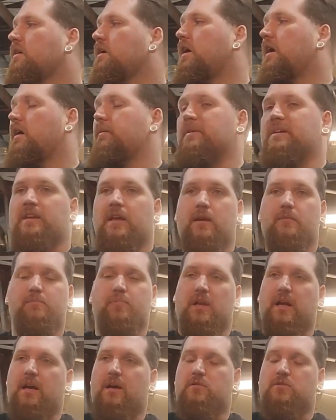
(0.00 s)
and they
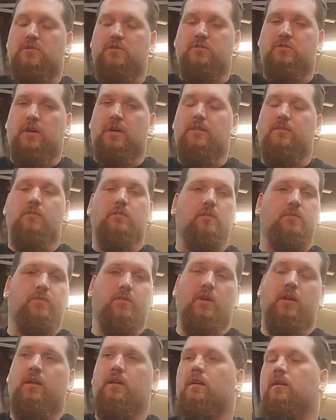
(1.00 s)
plowed straight through the
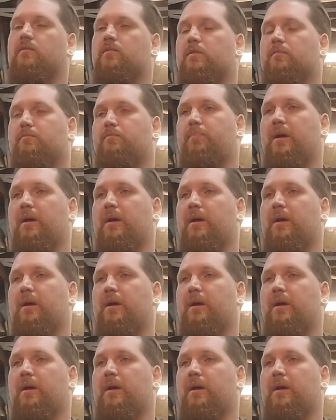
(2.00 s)
front end of it.